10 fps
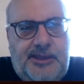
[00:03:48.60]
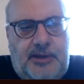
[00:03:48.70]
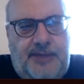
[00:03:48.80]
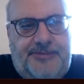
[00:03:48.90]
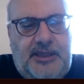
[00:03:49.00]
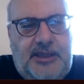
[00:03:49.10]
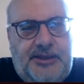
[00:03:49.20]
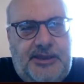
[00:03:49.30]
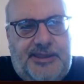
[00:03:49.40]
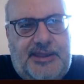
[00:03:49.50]
So I think
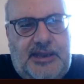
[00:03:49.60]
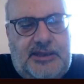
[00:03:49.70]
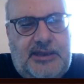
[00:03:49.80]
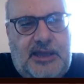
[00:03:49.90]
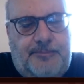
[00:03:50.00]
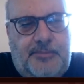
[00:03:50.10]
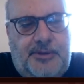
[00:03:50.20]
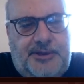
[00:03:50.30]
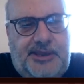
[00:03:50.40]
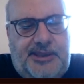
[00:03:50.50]
it is that
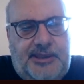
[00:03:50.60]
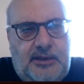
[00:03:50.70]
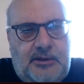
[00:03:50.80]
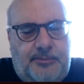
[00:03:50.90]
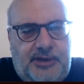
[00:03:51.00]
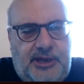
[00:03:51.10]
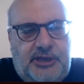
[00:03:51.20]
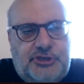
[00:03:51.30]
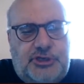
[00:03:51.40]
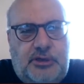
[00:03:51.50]

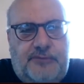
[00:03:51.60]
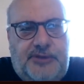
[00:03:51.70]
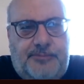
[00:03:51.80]
combination of the